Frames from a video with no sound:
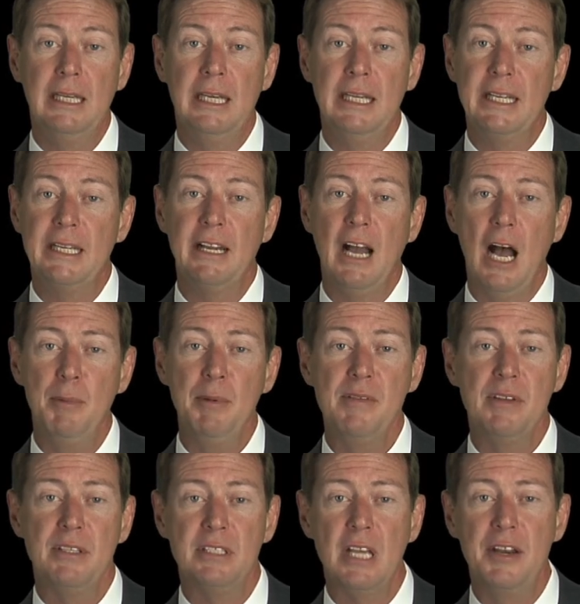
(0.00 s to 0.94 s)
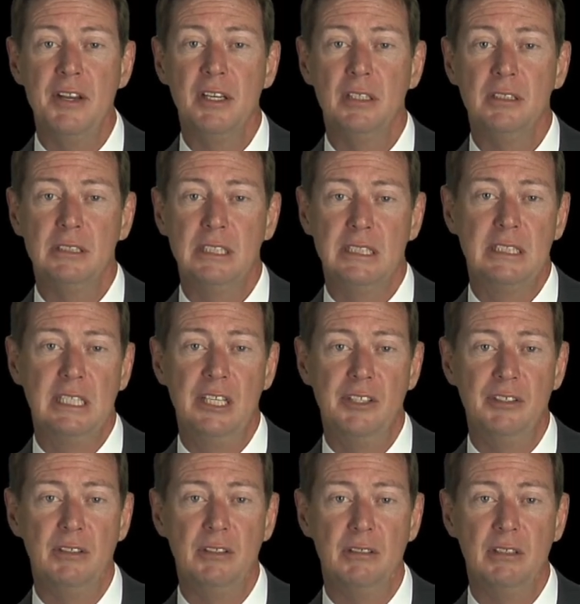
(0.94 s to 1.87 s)
and a copy of the technical
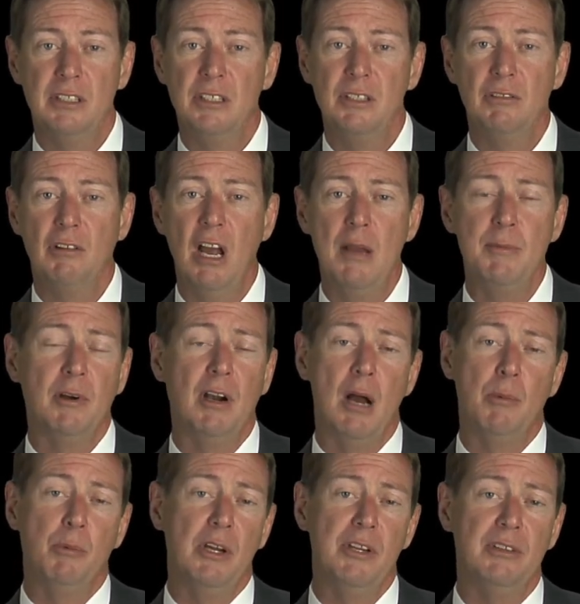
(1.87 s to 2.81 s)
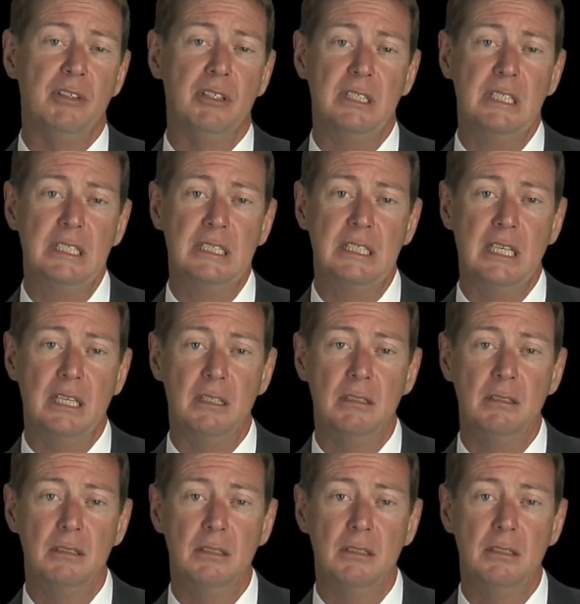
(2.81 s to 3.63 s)
dictations that describe your operation in detail.